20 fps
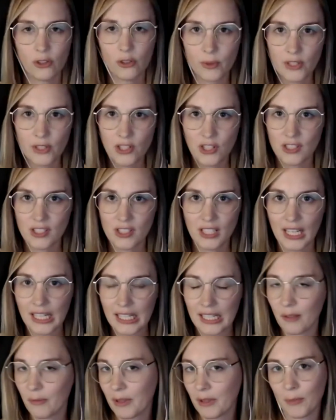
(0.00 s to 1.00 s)
which is
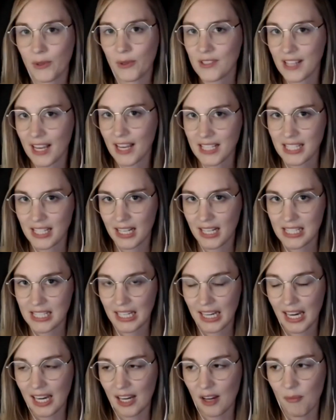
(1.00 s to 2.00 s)
kicking people's ass in this
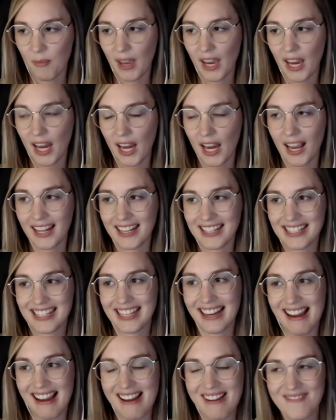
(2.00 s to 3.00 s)
game.
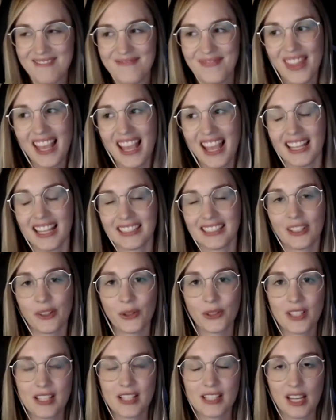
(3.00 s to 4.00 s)
And you
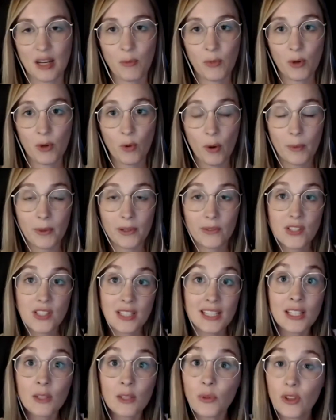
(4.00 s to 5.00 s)
know, the same with what we've
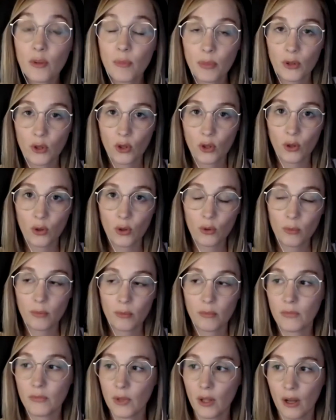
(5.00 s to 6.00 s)
seen with pro
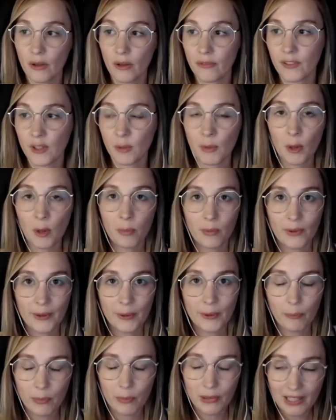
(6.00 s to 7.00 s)
female
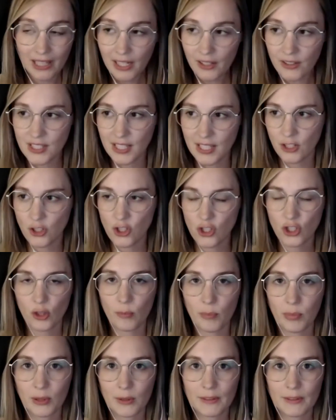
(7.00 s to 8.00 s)
players that just
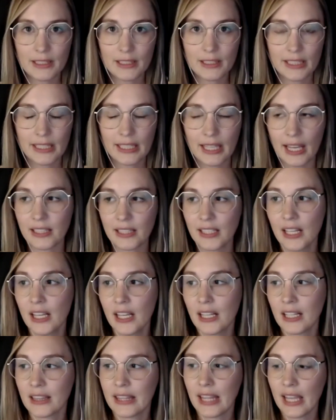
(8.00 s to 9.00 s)
completely get
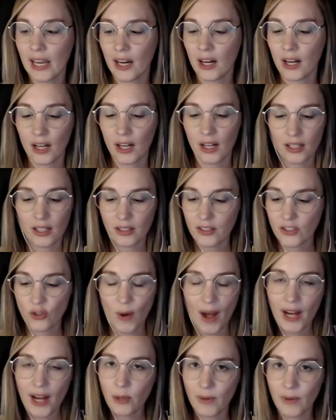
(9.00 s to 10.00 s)
their
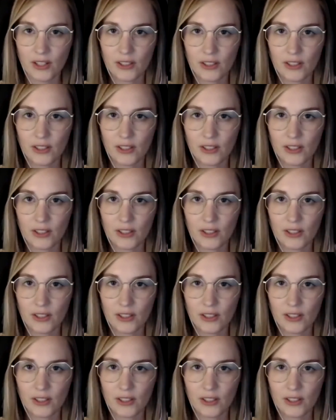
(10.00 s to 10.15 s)
track record